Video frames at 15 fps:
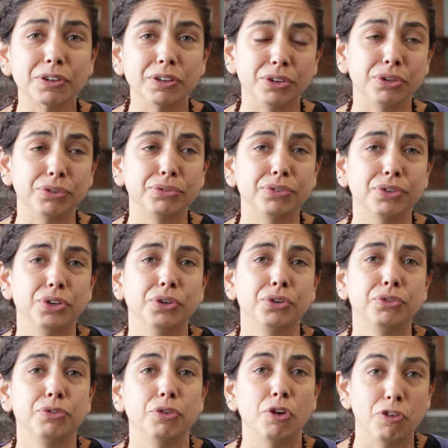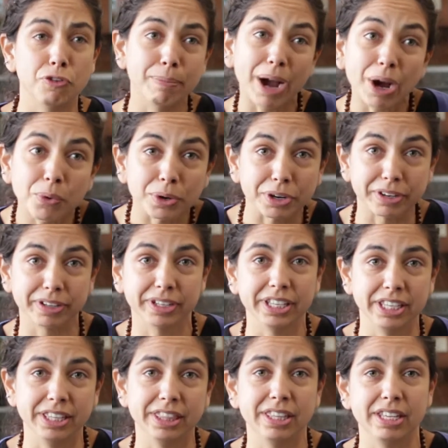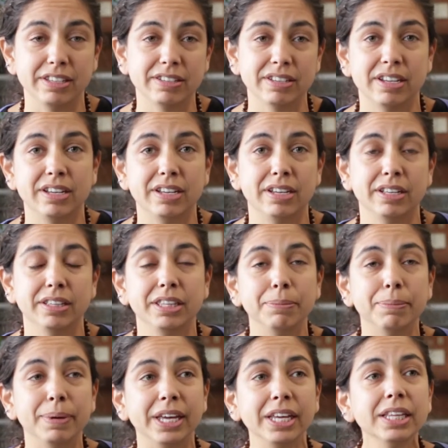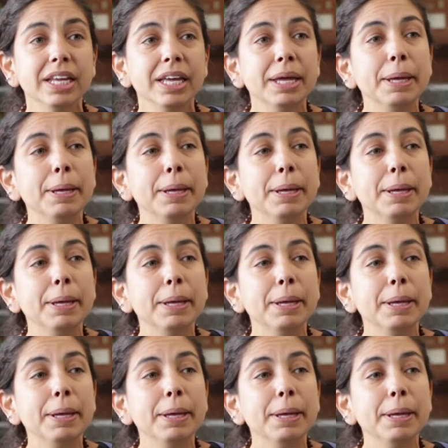of power in this debate,